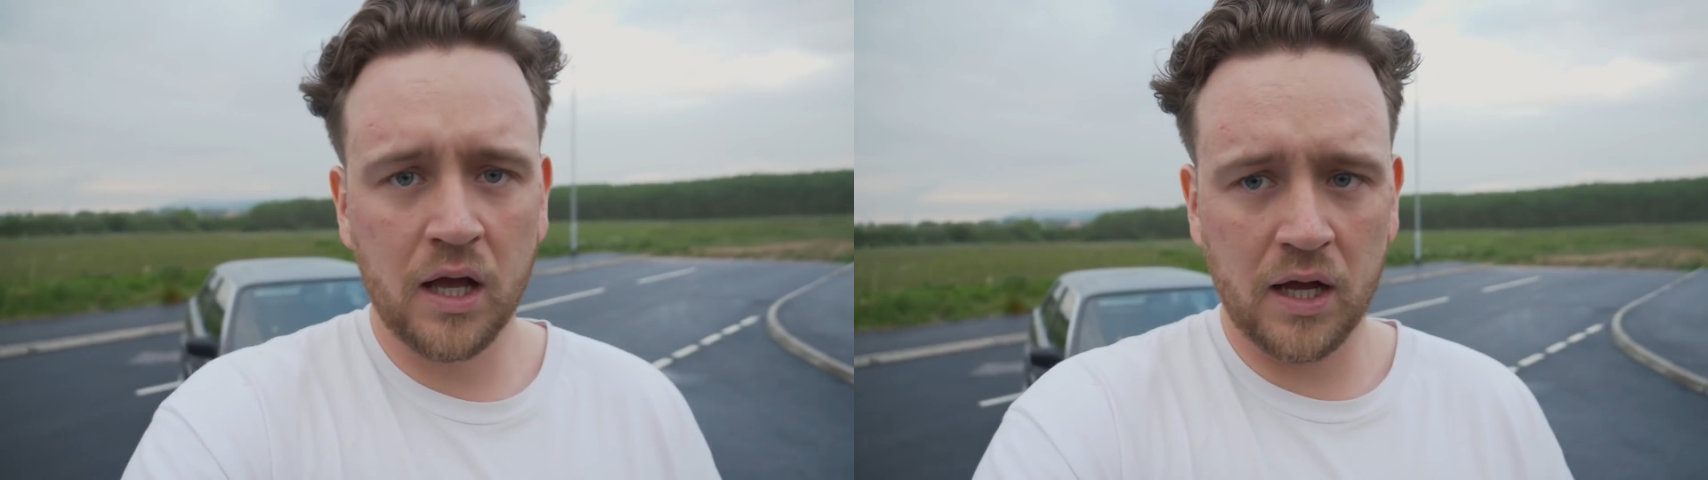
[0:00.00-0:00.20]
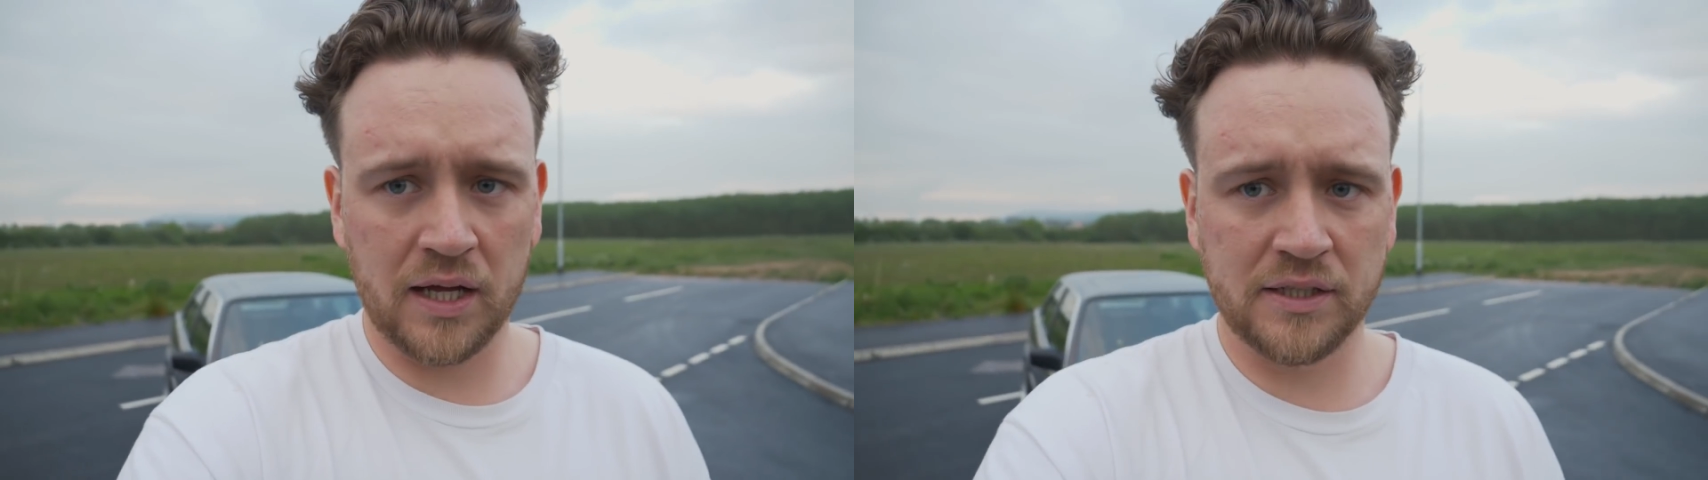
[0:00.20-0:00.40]

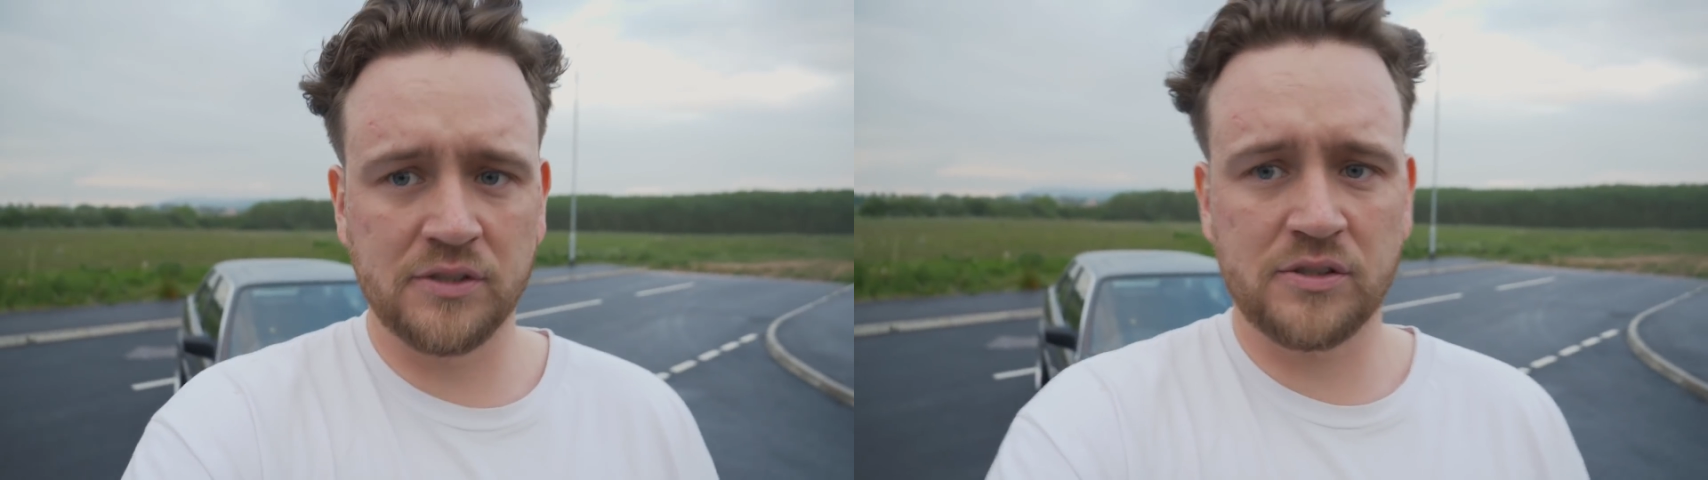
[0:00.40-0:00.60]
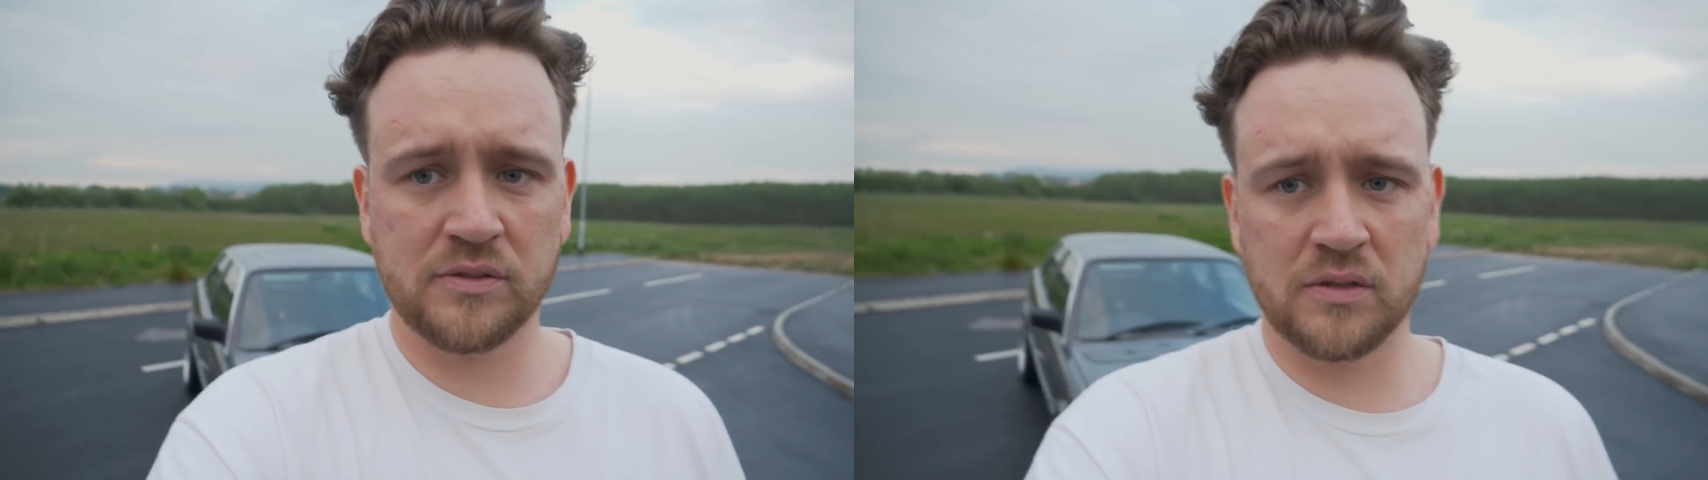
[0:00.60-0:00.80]

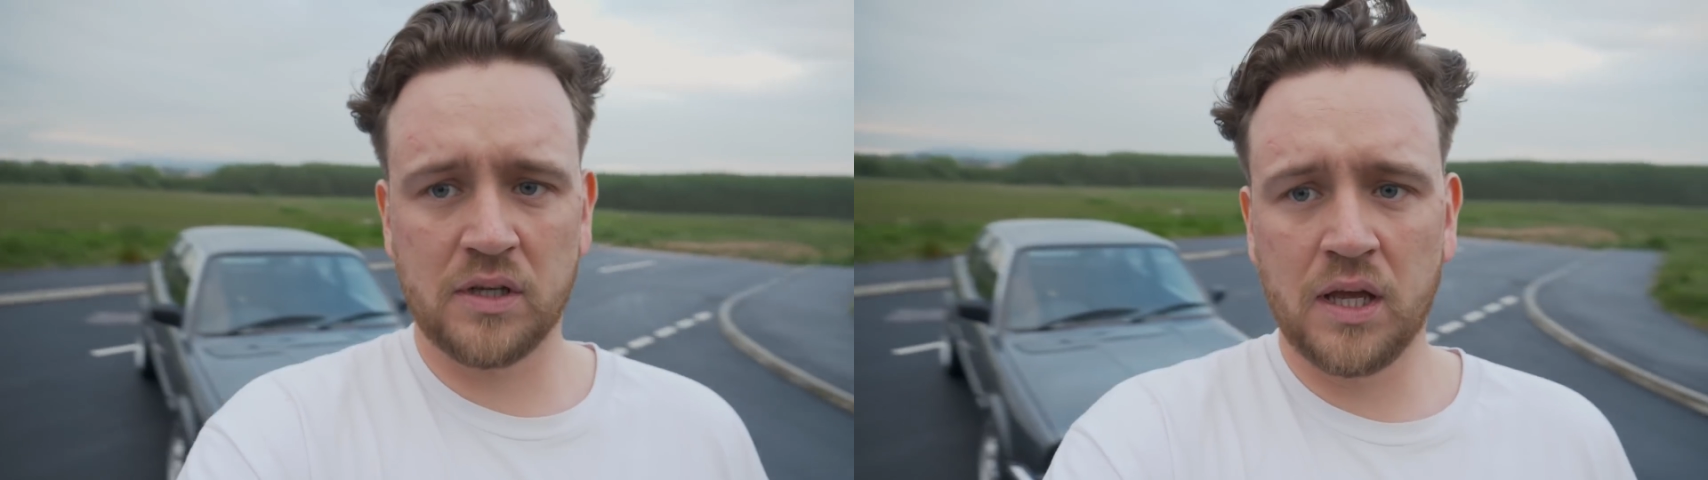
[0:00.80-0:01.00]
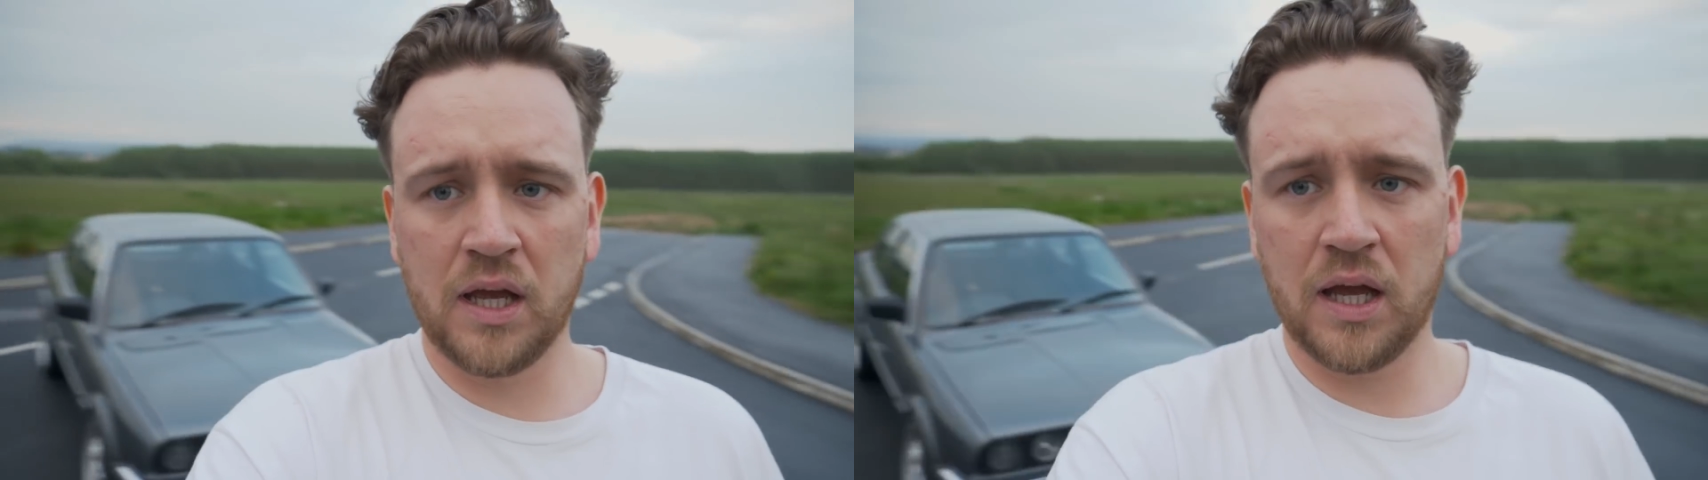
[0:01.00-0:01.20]
and
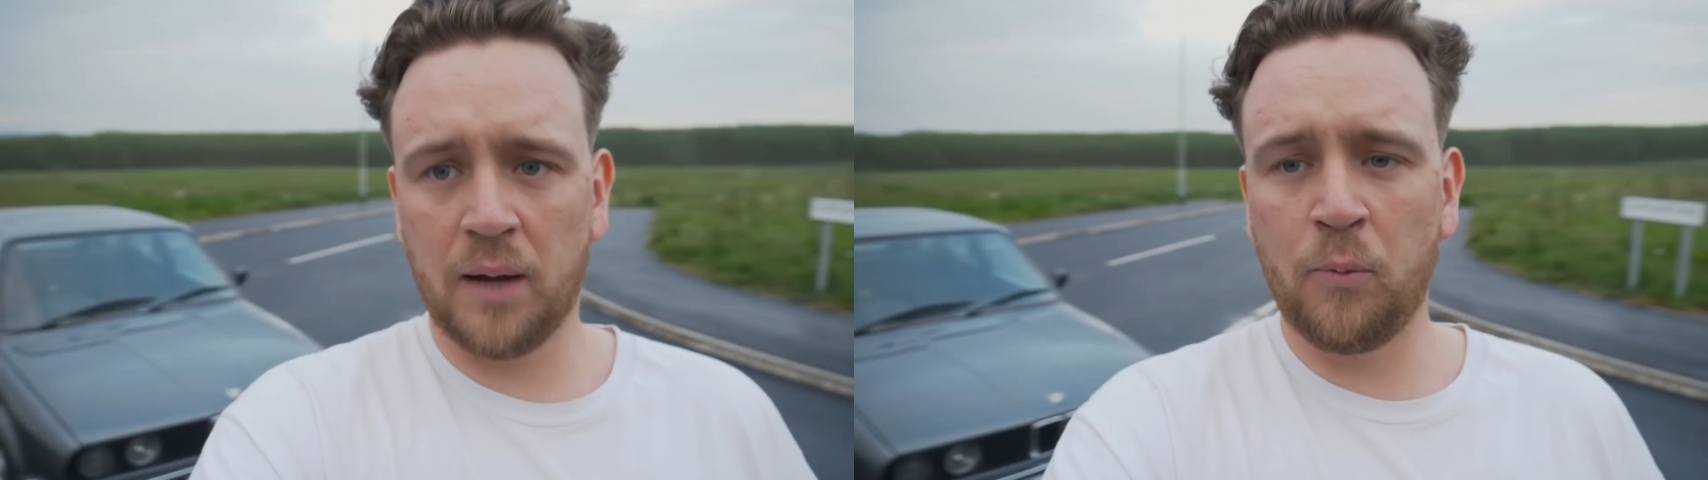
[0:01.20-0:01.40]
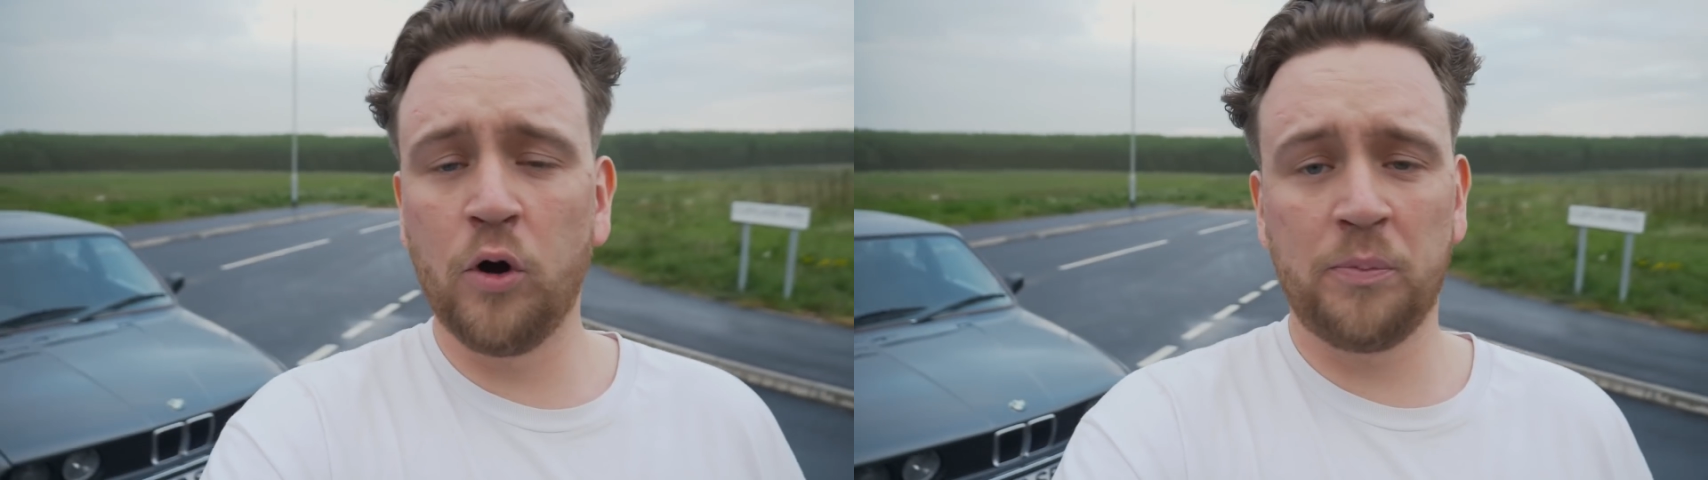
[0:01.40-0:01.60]

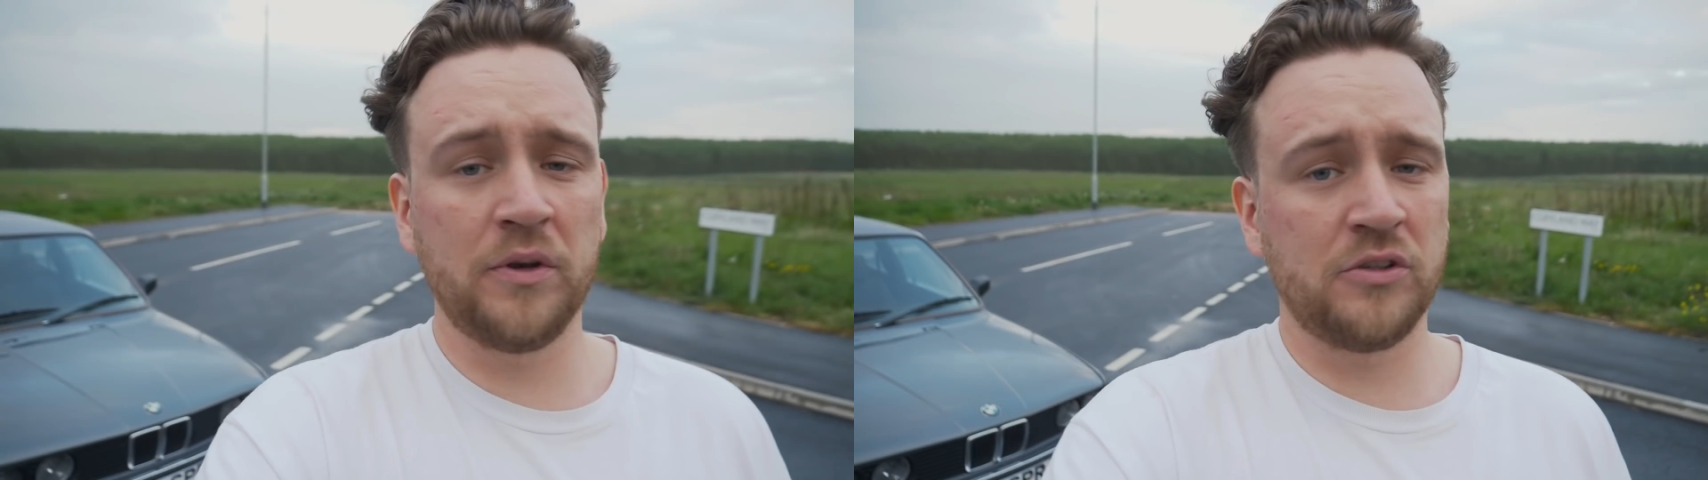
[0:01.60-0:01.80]
I'm hoping